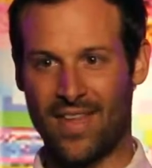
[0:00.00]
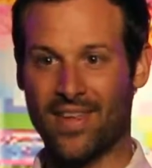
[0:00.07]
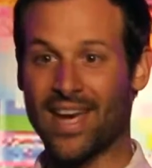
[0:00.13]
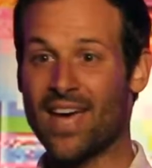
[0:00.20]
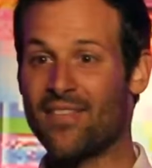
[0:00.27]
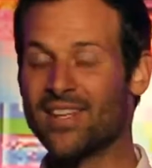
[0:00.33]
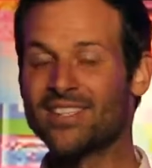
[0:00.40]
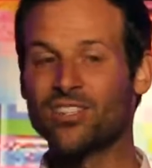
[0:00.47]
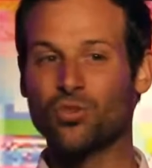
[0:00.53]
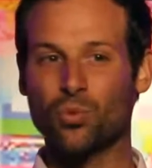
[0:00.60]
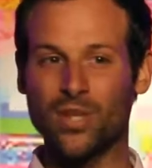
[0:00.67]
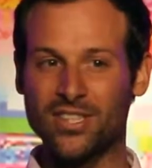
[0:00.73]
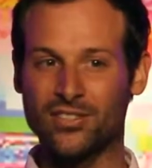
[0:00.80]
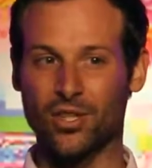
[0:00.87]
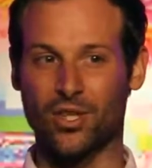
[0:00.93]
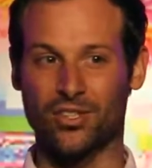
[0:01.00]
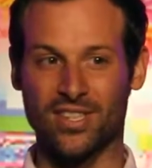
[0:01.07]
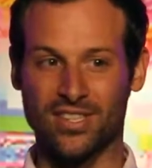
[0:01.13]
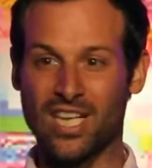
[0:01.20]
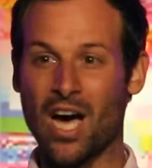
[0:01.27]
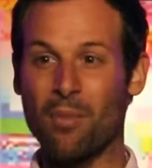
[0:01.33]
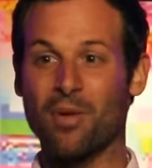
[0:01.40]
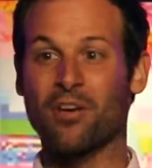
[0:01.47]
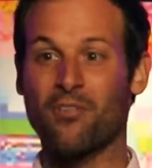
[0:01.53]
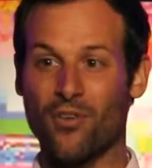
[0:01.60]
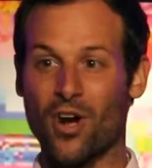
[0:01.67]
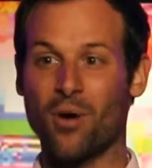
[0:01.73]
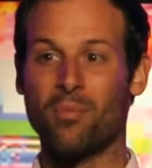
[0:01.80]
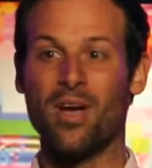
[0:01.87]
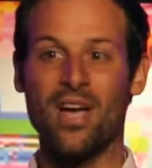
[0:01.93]
And again, this is research. It's coming
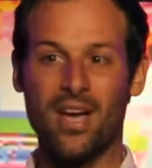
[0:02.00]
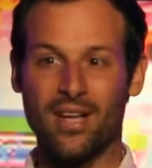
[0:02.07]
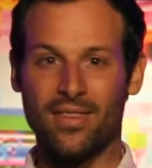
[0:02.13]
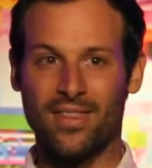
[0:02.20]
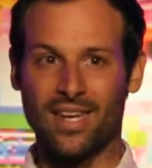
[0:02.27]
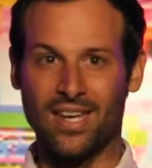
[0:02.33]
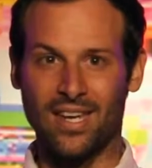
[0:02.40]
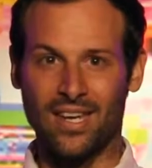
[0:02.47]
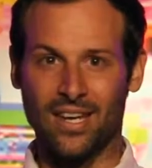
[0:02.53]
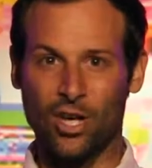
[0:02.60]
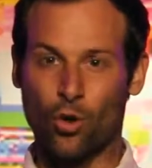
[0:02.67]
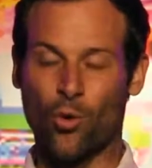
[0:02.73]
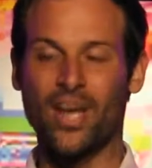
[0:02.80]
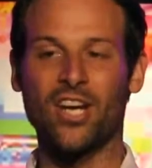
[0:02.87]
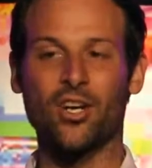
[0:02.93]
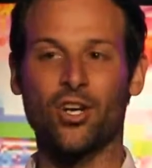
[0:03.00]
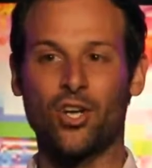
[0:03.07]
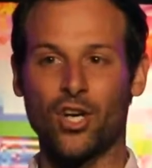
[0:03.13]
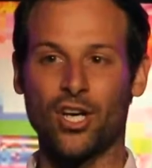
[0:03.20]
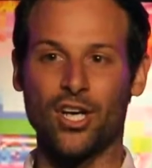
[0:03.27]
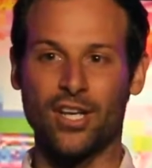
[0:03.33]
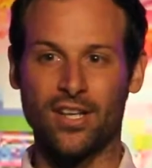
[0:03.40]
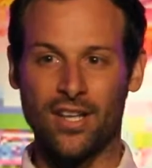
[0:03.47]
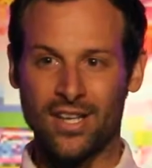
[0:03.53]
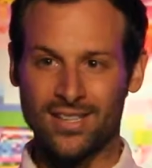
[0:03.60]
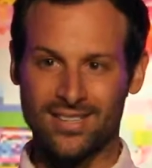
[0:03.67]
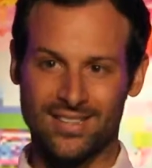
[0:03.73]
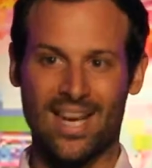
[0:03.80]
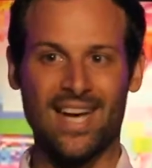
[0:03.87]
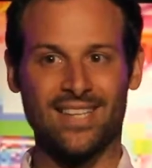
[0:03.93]
from the Greater
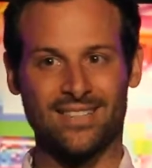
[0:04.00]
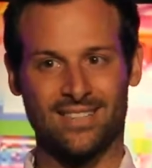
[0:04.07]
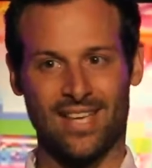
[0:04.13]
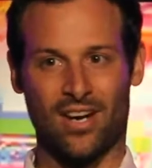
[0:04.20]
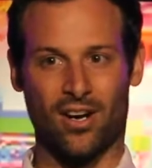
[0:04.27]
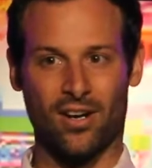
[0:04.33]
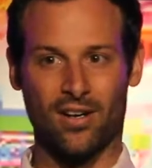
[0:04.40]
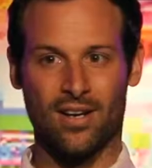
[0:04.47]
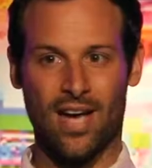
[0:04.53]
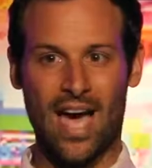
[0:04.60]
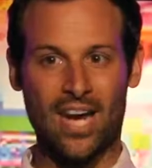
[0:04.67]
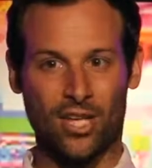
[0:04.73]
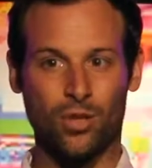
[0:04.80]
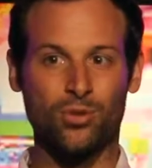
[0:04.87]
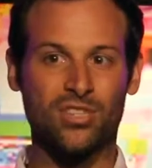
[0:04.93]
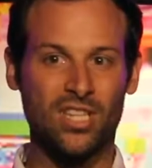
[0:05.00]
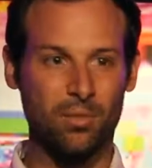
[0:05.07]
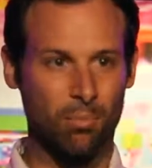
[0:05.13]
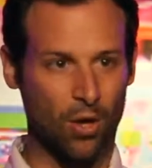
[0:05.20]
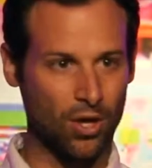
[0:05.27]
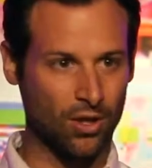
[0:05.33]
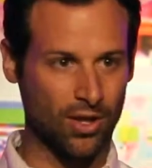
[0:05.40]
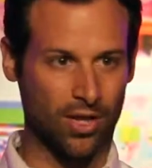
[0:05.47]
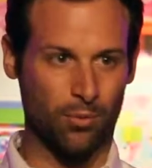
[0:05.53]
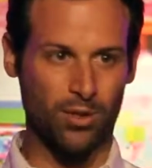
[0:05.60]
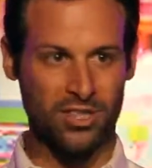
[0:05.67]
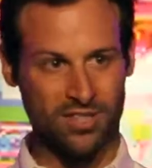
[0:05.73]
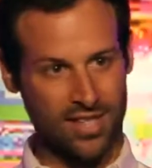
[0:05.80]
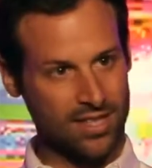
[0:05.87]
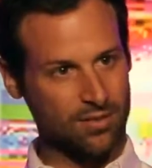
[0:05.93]
Good Science Center at UC Berkeley,
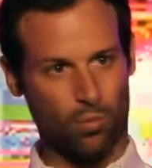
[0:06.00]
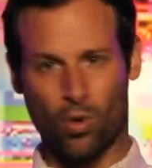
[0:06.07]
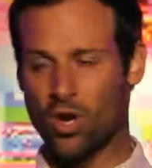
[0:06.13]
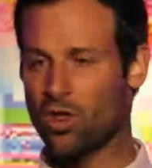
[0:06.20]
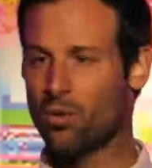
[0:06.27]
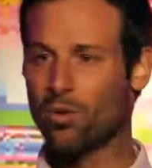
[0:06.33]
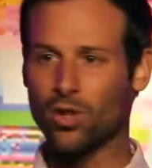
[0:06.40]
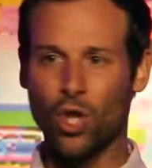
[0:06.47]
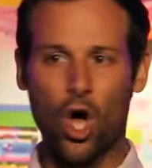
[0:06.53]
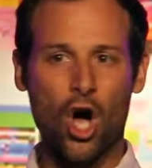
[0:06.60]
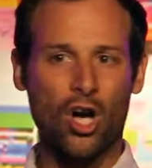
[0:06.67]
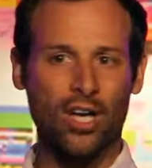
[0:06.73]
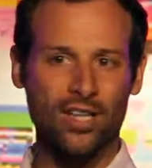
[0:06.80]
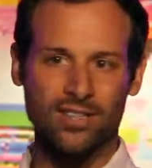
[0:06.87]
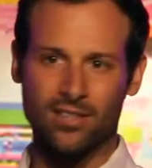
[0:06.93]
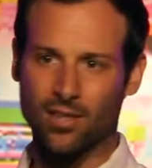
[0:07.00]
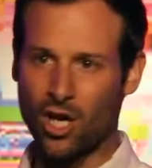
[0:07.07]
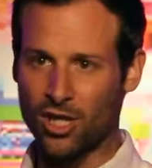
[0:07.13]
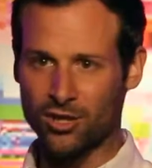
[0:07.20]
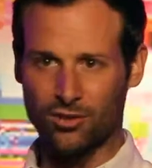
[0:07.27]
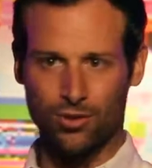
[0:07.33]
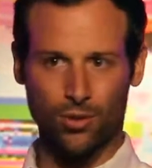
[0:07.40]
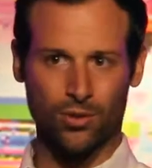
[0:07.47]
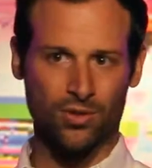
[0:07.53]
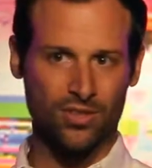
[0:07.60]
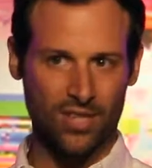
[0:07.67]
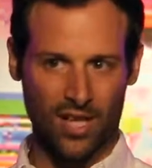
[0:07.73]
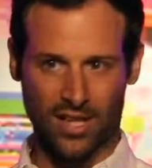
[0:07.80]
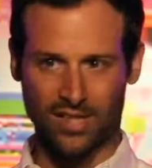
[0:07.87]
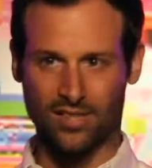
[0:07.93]
which has one of the longest longitudinal
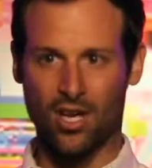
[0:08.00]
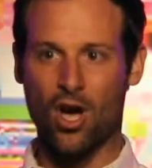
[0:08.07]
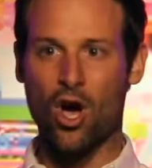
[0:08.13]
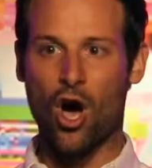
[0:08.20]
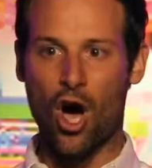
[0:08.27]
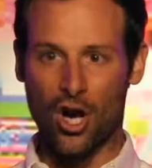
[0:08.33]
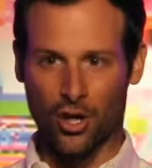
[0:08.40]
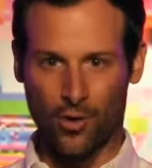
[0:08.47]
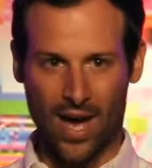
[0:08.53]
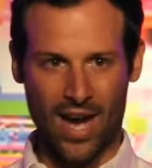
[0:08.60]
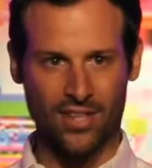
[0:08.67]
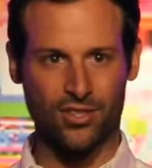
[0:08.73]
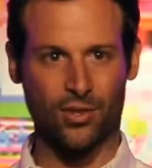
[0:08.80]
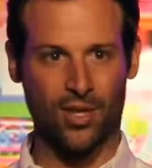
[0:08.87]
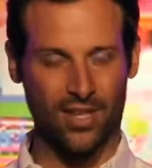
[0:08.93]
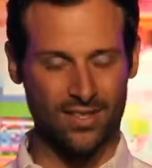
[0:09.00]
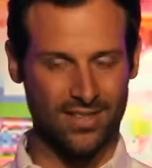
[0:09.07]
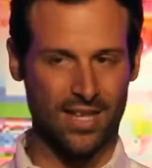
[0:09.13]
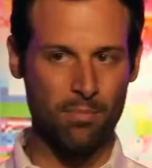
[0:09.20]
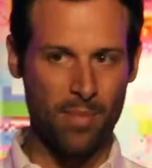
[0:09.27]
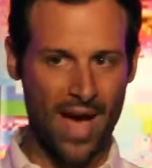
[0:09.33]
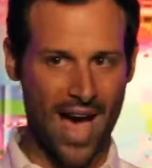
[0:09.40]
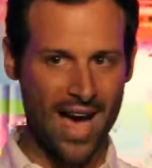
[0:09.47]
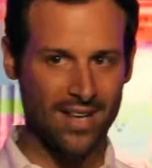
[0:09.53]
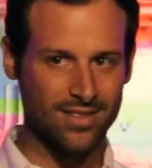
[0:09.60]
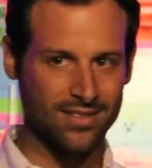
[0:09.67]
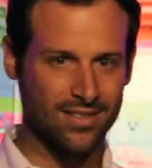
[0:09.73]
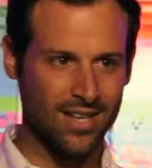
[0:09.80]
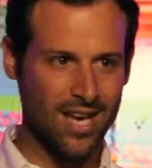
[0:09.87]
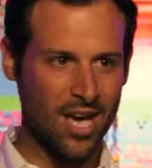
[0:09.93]
studies on gratitude and its
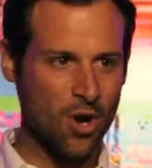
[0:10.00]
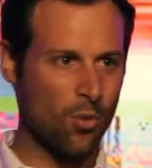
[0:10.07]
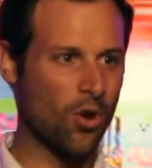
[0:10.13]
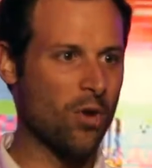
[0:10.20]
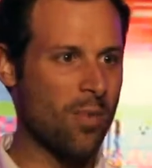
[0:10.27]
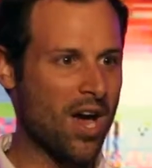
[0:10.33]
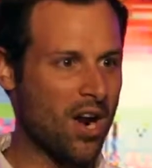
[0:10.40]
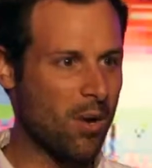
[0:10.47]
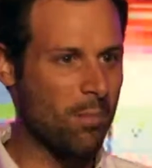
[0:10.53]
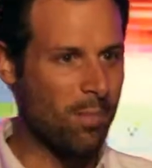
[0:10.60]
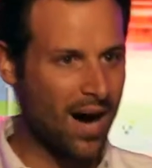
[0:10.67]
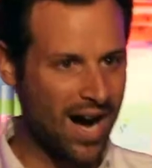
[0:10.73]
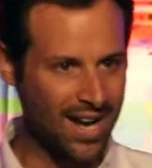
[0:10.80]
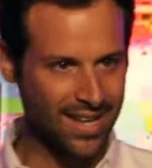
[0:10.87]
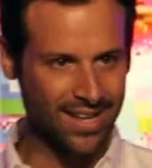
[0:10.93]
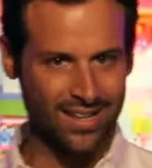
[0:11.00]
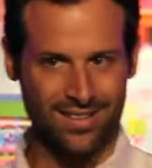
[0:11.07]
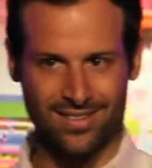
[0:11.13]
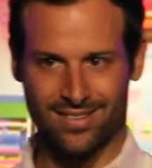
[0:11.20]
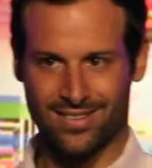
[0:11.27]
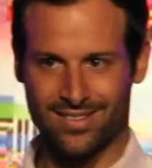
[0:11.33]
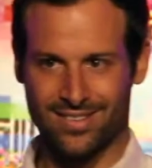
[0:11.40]
impacts. What about our body?